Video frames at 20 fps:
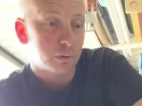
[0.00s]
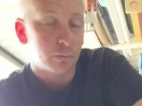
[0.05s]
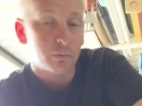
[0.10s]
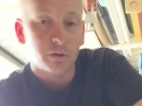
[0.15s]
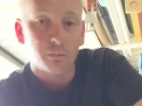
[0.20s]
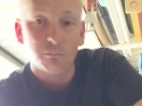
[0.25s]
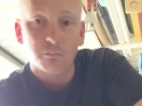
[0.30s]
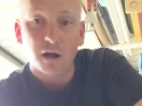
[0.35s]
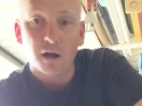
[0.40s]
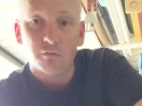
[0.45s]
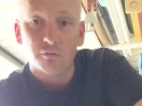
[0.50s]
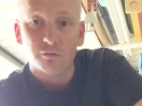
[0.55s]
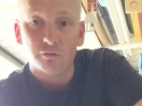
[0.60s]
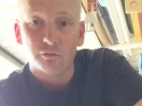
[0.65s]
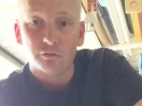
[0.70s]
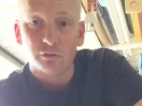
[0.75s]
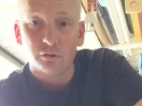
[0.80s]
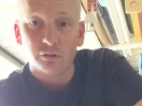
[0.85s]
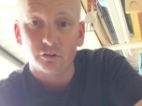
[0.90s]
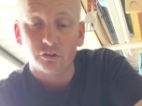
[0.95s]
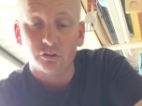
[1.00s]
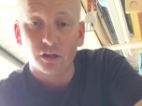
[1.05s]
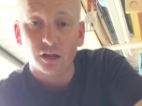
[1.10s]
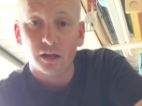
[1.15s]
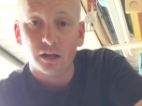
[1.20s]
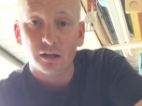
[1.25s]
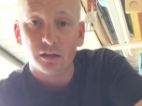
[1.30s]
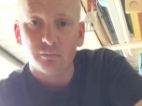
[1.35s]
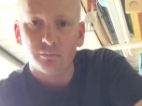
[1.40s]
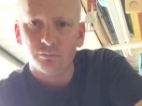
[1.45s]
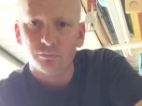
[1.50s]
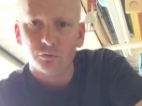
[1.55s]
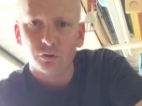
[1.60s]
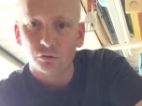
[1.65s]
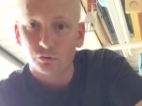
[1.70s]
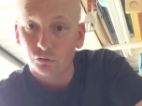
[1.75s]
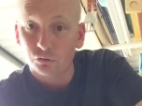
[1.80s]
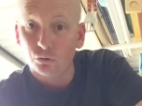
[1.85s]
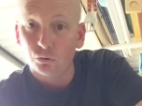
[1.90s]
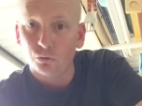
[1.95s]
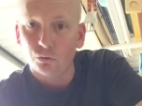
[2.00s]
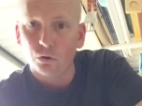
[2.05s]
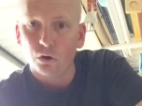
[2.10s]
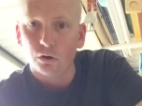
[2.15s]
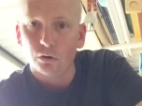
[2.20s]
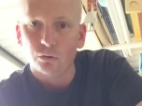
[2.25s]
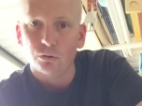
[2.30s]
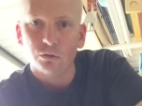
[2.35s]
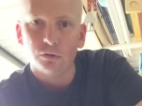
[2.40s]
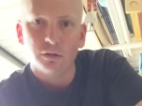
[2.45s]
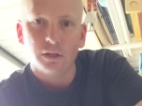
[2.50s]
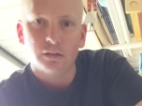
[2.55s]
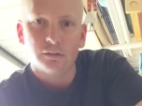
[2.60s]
probably a month, I'd say. Still quite good.